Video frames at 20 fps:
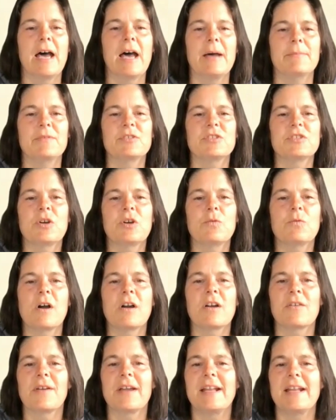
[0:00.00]
There's no wrong
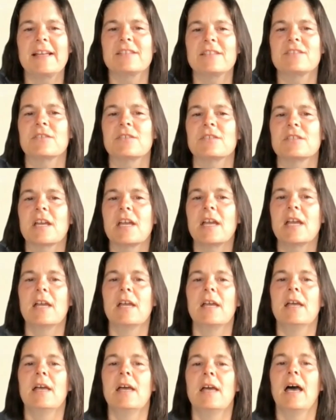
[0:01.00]
or right answers.
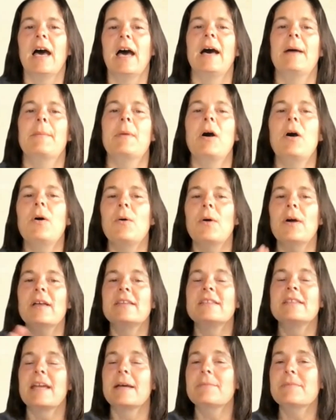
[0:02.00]

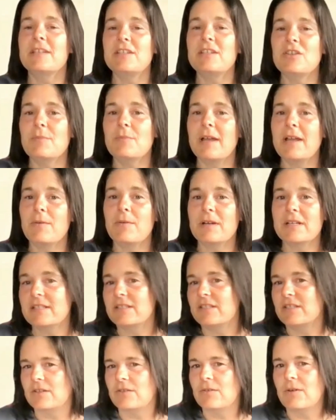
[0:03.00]
Something you may want to
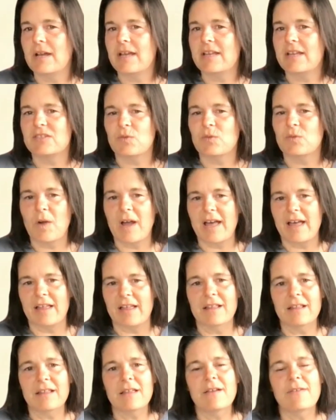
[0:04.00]
do as
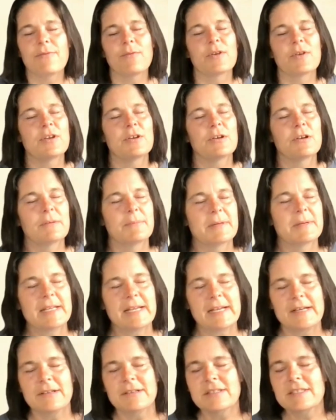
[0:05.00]
well for your open
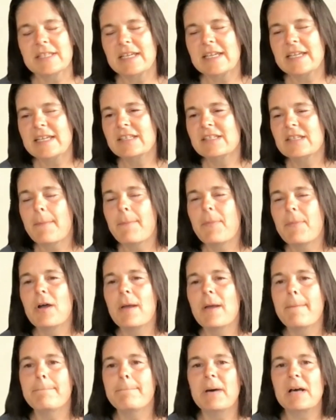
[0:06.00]
house is
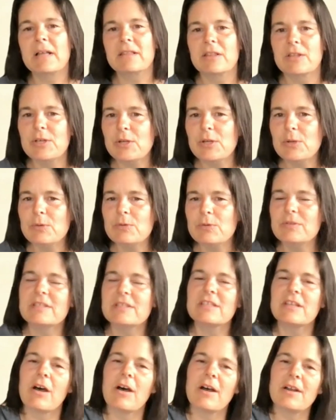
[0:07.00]
put balloons
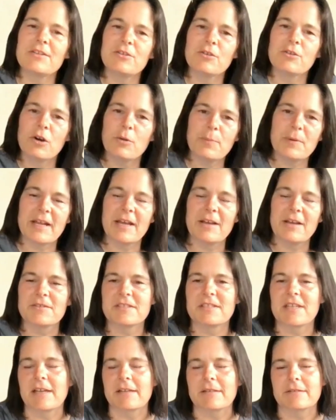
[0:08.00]
on your open house
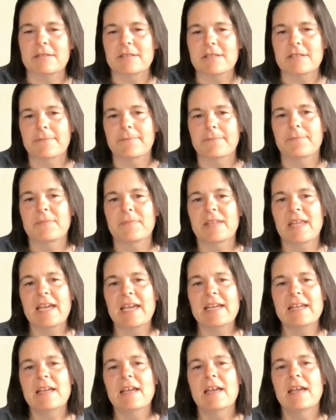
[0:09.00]
signs.
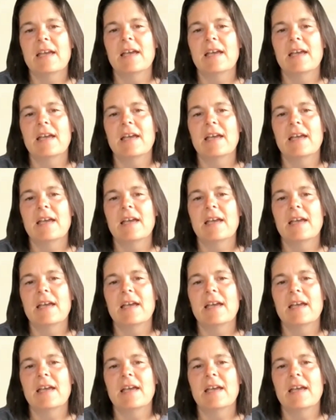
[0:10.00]
Okay.